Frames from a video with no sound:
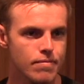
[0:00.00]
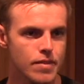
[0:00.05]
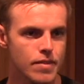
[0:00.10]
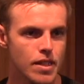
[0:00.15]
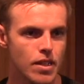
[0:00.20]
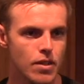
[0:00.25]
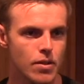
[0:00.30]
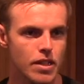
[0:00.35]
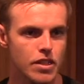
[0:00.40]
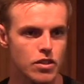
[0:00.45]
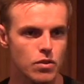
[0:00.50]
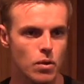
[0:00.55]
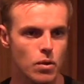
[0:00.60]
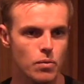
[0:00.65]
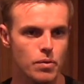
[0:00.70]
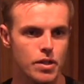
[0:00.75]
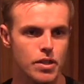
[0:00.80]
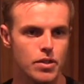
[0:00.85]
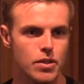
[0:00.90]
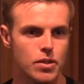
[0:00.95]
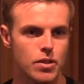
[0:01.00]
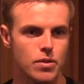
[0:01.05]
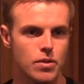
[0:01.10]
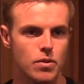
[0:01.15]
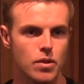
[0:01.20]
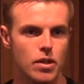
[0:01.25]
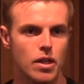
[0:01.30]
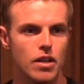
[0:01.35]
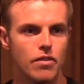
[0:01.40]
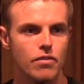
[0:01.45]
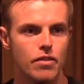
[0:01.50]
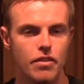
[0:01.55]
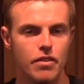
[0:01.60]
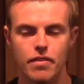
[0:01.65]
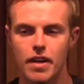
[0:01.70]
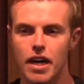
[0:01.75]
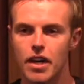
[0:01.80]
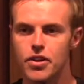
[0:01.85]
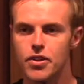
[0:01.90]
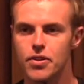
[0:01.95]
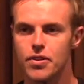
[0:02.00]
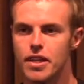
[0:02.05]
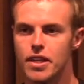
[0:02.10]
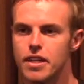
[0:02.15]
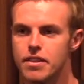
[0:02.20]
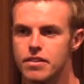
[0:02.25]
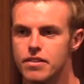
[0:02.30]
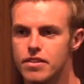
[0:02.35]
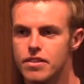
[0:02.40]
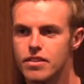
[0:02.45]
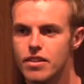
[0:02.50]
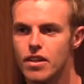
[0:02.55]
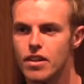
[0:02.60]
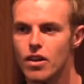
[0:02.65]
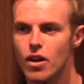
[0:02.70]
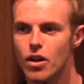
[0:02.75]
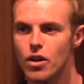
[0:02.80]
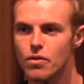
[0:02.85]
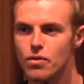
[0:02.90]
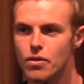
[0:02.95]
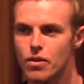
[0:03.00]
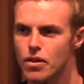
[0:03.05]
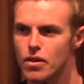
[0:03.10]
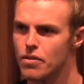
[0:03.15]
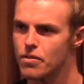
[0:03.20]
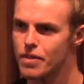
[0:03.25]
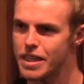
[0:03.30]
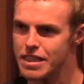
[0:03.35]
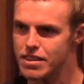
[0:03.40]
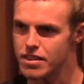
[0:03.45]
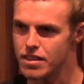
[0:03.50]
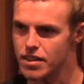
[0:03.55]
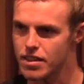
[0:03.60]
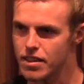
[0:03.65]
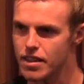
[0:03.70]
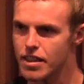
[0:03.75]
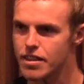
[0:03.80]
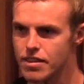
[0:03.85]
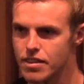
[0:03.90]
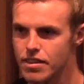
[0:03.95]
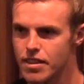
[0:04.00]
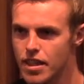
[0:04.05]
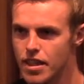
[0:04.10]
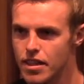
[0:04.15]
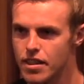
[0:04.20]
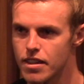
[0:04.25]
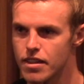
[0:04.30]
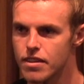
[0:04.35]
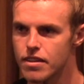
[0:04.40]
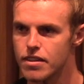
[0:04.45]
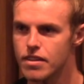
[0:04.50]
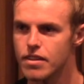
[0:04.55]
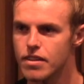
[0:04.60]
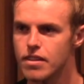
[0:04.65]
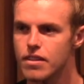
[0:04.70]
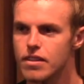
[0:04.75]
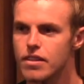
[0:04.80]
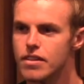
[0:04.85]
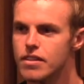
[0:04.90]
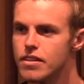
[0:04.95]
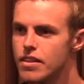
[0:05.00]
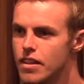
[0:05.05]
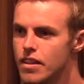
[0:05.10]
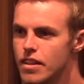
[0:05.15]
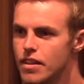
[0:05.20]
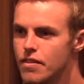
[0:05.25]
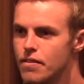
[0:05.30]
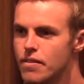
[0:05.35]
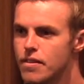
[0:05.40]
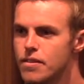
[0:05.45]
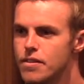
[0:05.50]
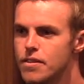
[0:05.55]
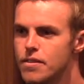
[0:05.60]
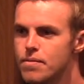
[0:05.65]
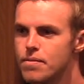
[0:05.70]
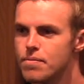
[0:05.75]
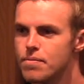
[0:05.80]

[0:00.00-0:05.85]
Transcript: You know, that's what we do. We value this over the reason this is here. You see the difference?